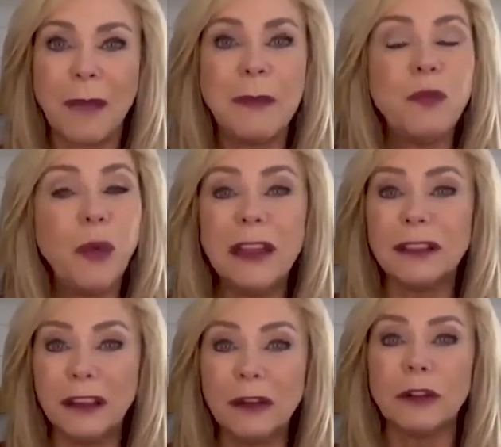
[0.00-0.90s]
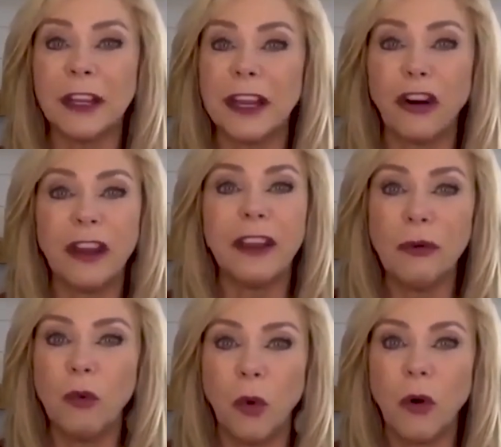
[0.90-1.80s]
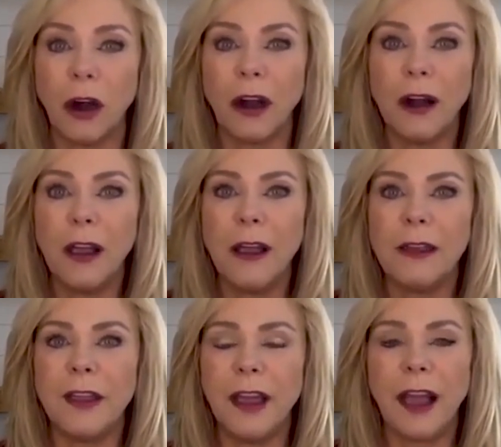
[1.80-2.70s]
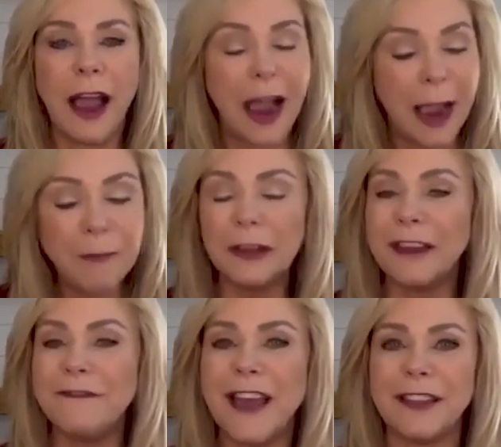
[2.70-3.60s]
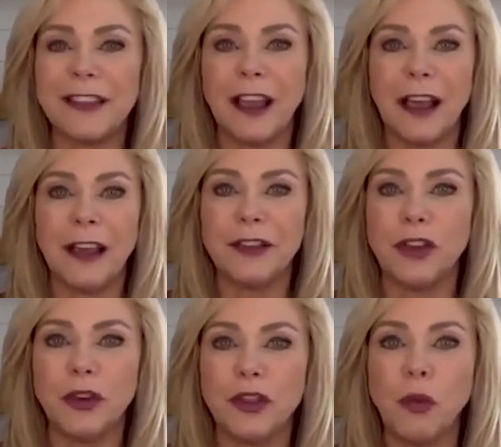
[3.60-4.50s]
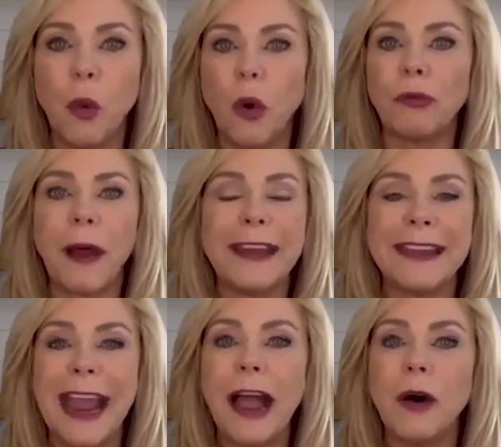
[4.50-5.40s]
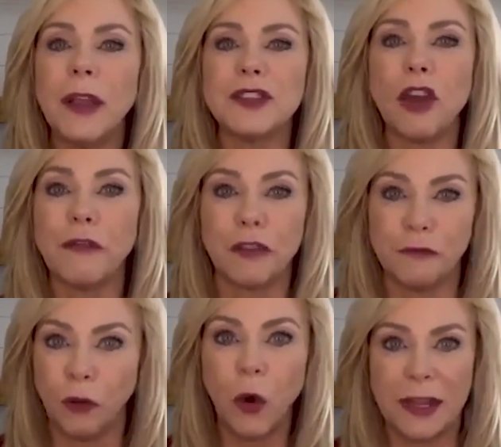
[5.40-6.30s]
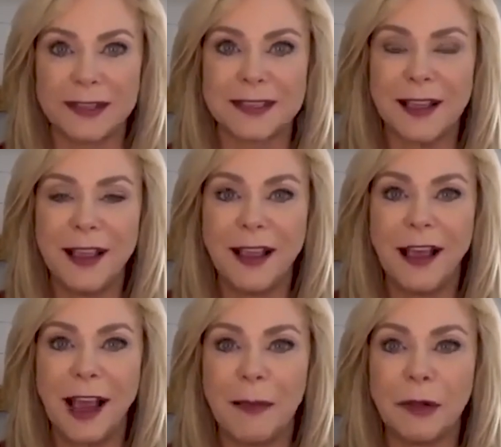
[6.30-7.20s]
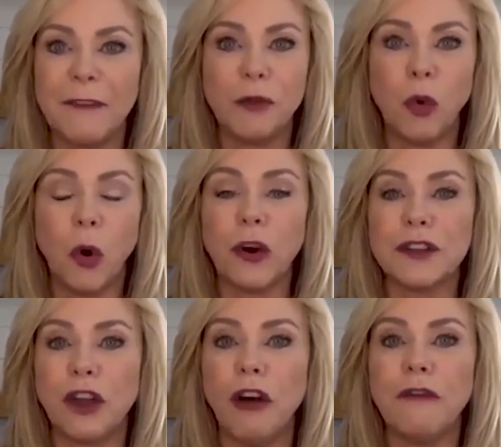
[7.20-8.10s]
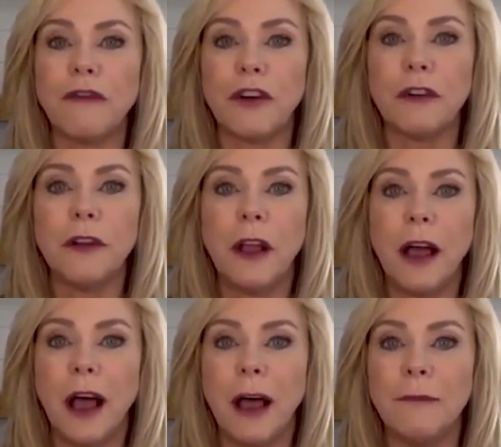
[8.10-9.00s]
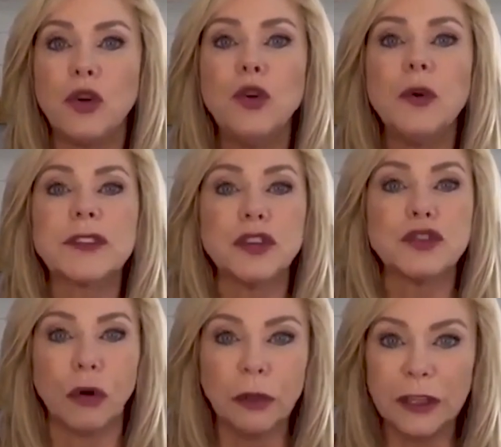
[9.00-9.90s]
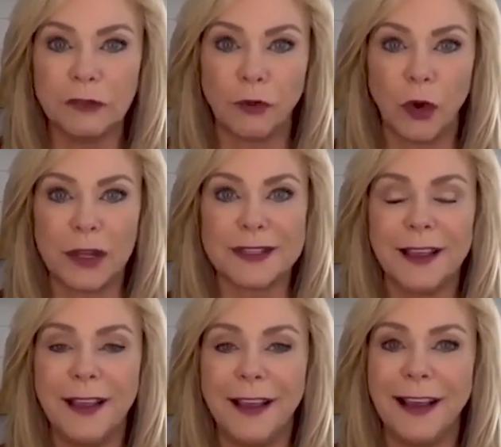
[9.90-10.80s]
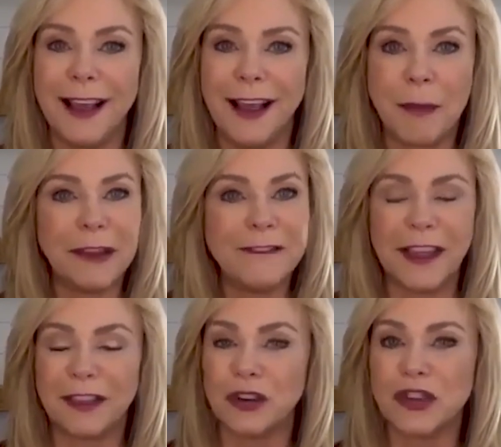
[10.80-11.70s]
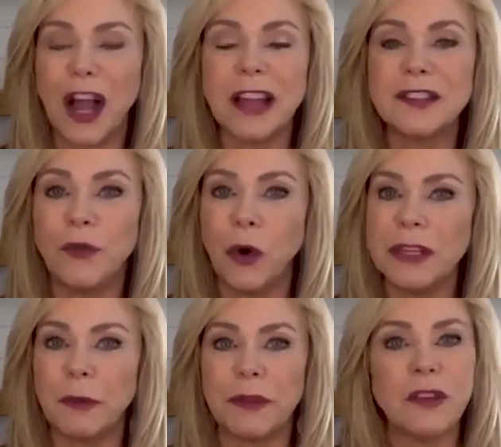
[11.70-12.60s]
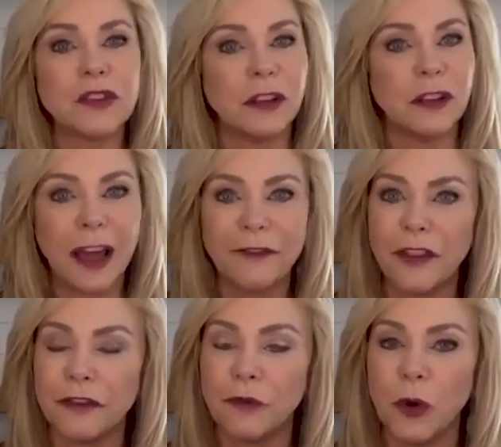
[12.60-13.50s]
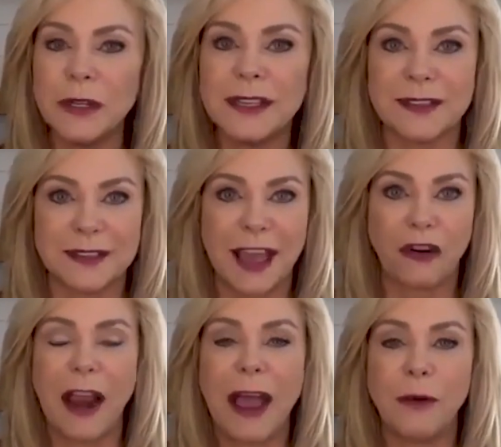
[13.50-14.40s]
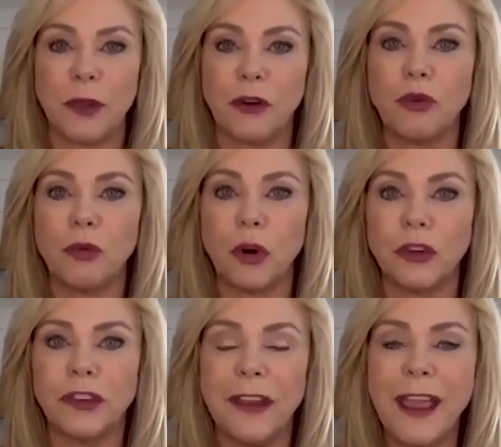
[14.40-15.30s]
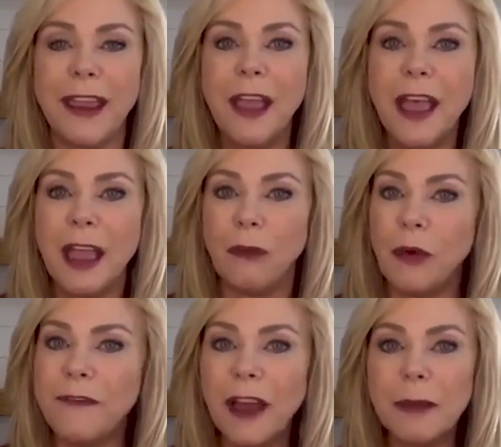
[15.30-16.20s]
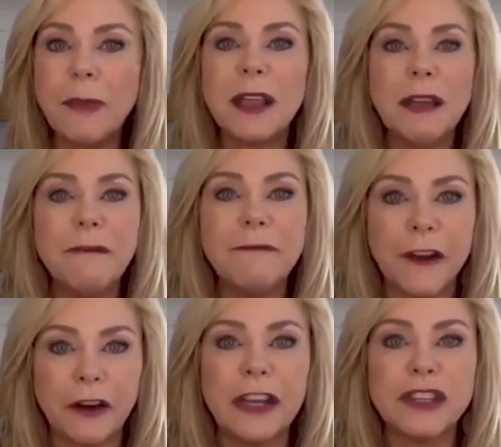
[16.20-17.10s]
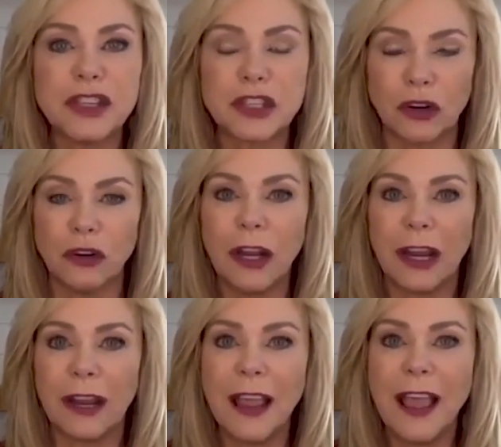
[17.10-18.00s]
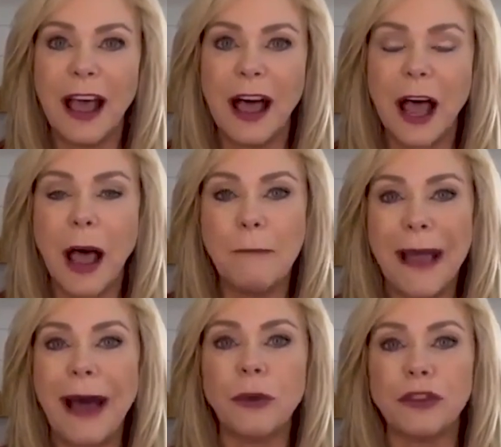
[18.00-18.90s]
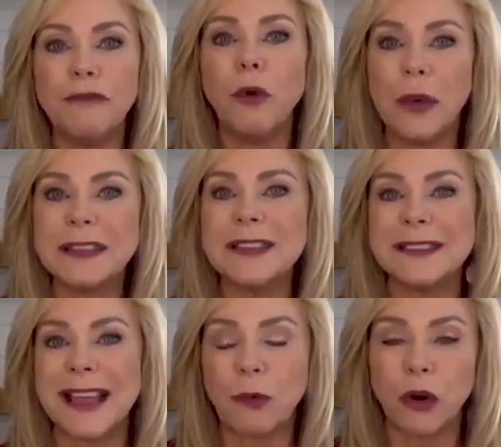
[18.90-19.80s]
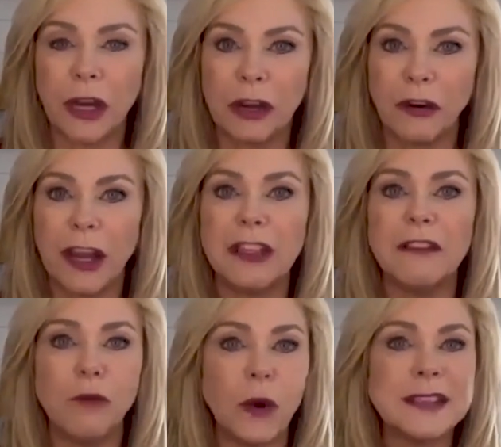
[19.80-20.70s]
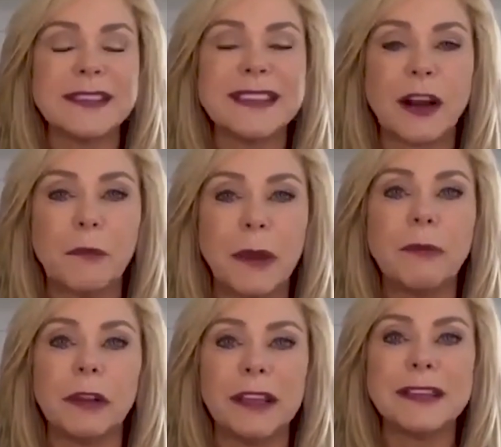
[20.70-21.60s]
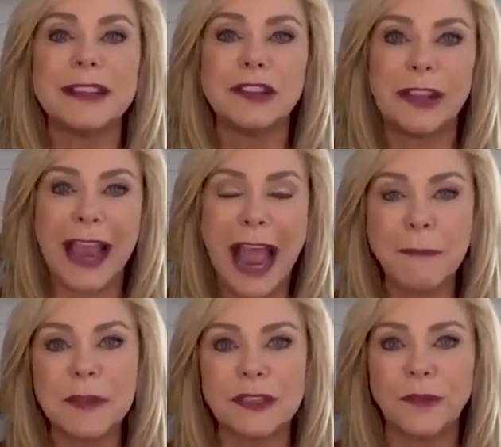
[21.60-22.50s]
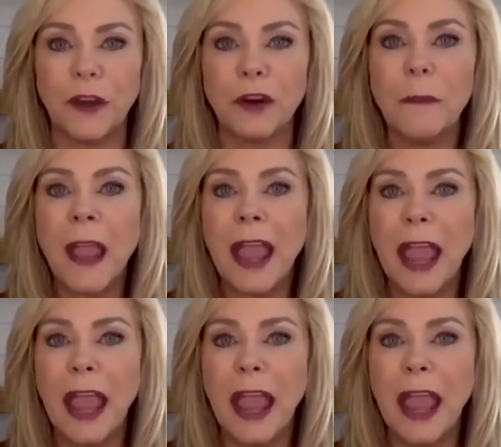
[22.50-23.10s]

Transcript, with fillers: I mean, we literally are in a war that I believe that uh, the, the war right now is over the voice. I believe the war is over uh, who is controlling the voice. Uh, I believe that there's God's voice, but then there's a lot of other voices that are out there in the world today. And we've got to become very discerning uh, about the voices that we're hearing, the voices that are being released into the atmosphere.